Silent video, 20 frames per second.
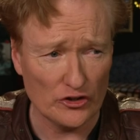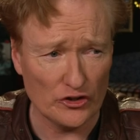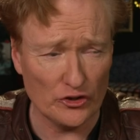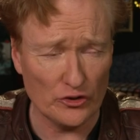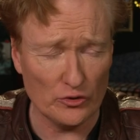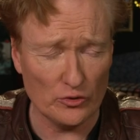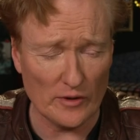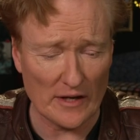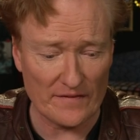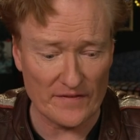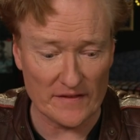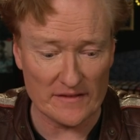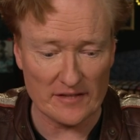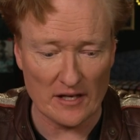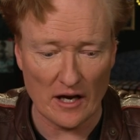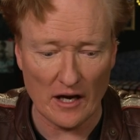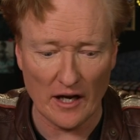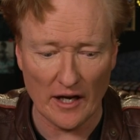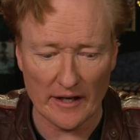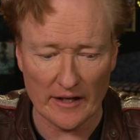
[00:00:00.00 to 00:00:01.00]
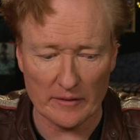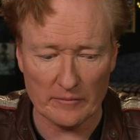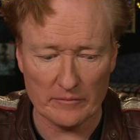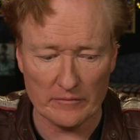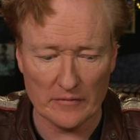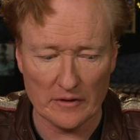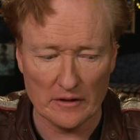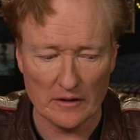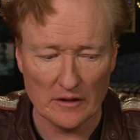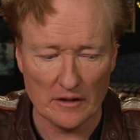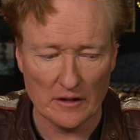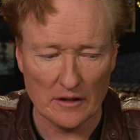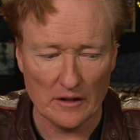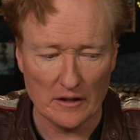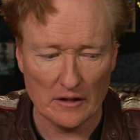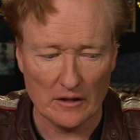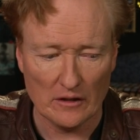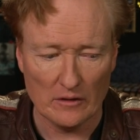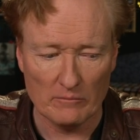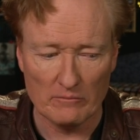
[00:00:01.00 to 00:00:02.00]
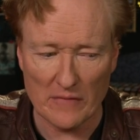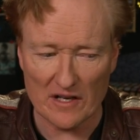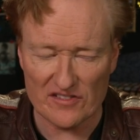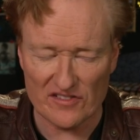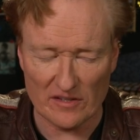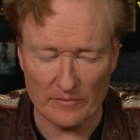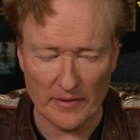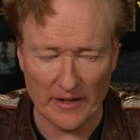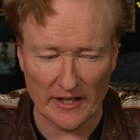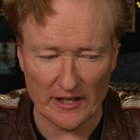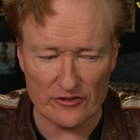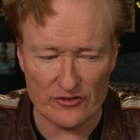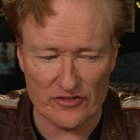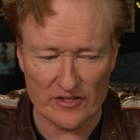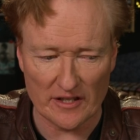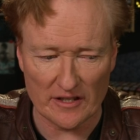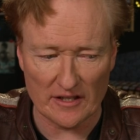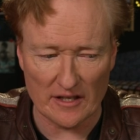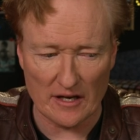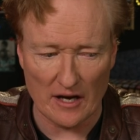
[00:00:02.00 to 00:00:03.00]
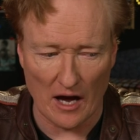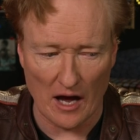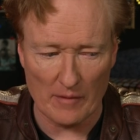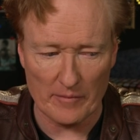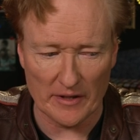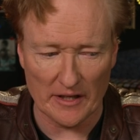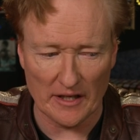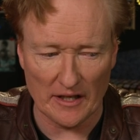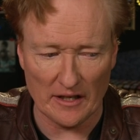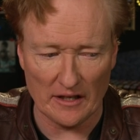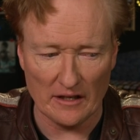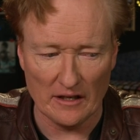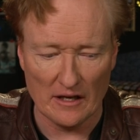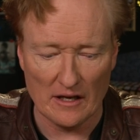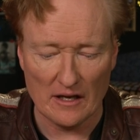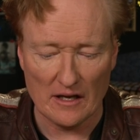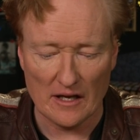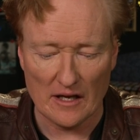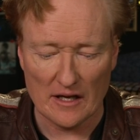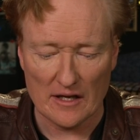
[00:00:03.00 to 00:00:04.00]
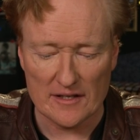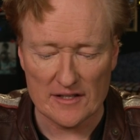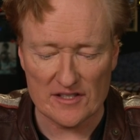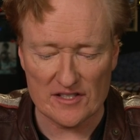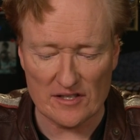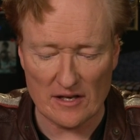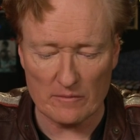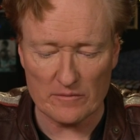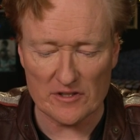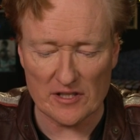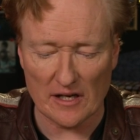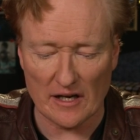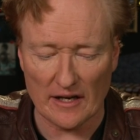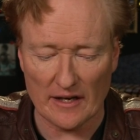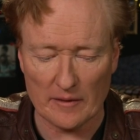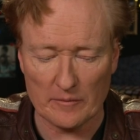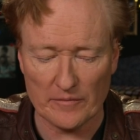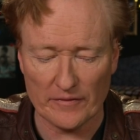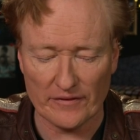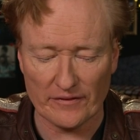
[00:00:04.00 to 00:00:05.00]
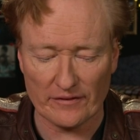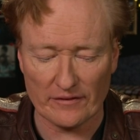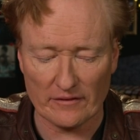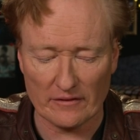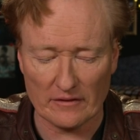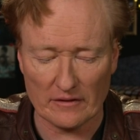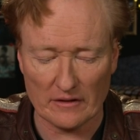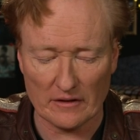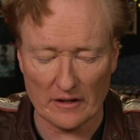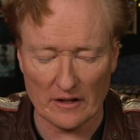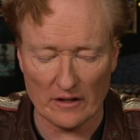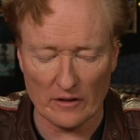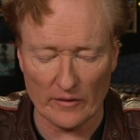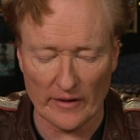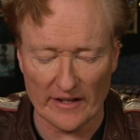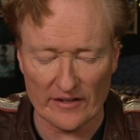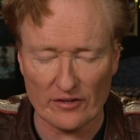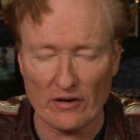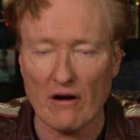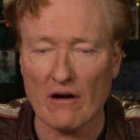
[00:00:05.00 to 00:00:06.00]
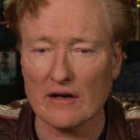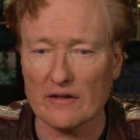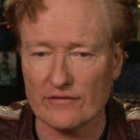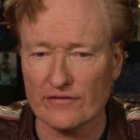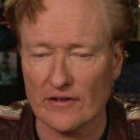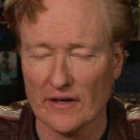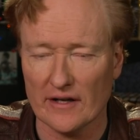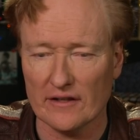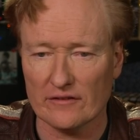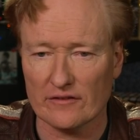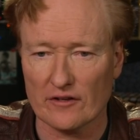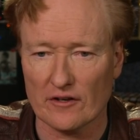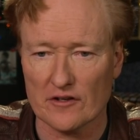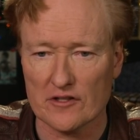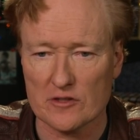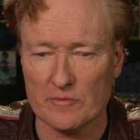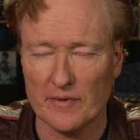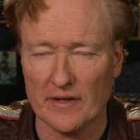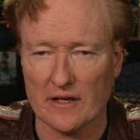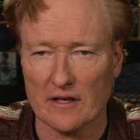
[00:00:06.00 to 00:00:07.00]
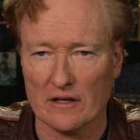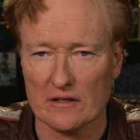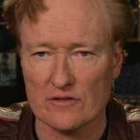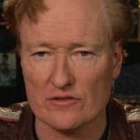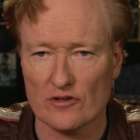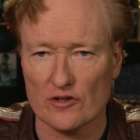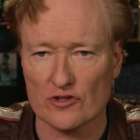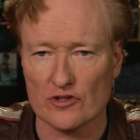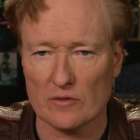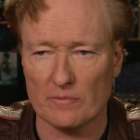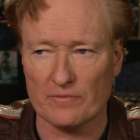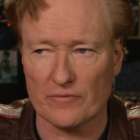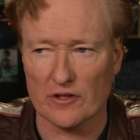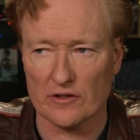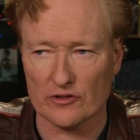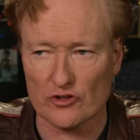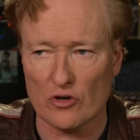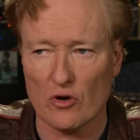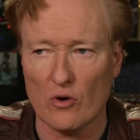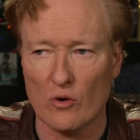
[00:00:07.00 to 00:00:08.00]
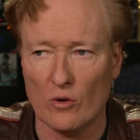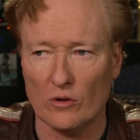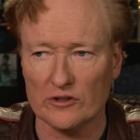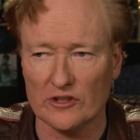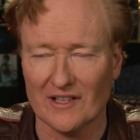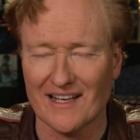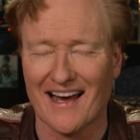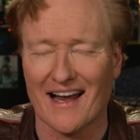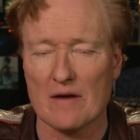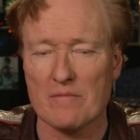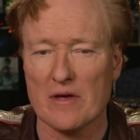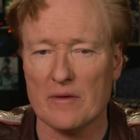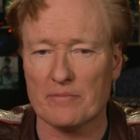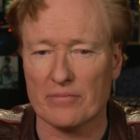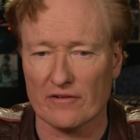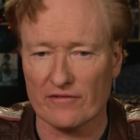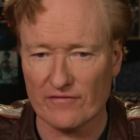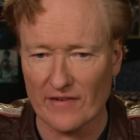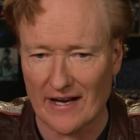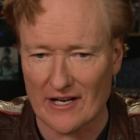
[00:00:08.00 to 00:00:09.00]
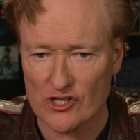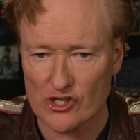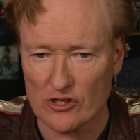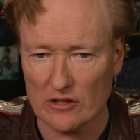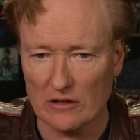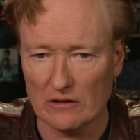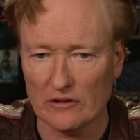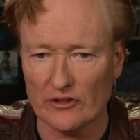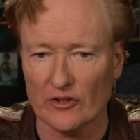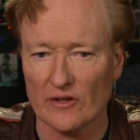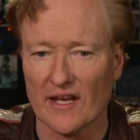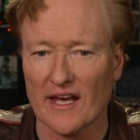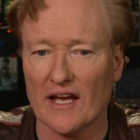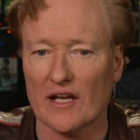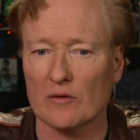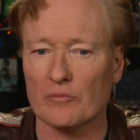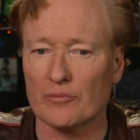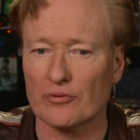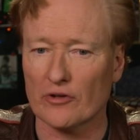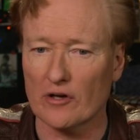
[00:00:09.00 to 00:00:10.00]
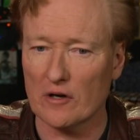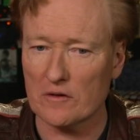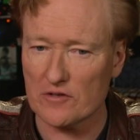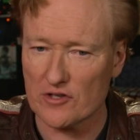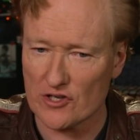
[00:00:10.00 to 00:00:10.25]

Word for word: you, at the time, must have been interested in comedy. Sometimes you know, it's hard for interns because they're they're told you got to be professional, you can't approach